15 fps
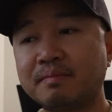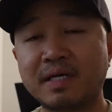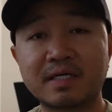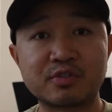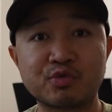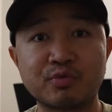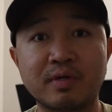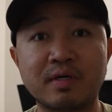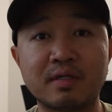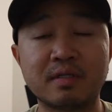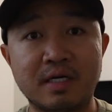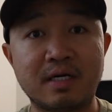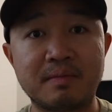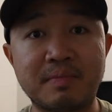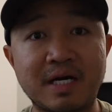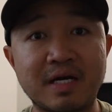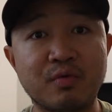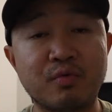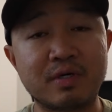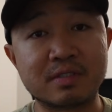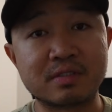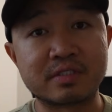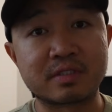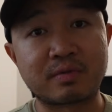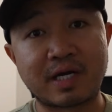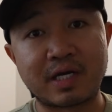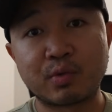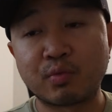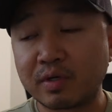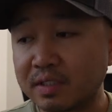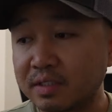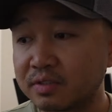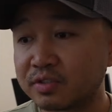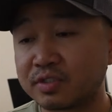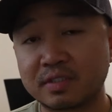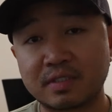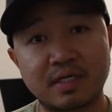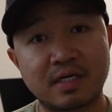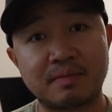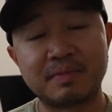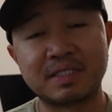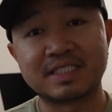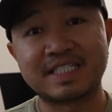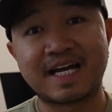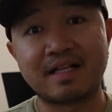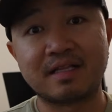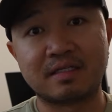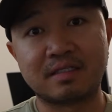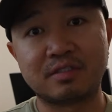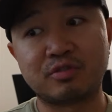might as well buy once, cry once mentality.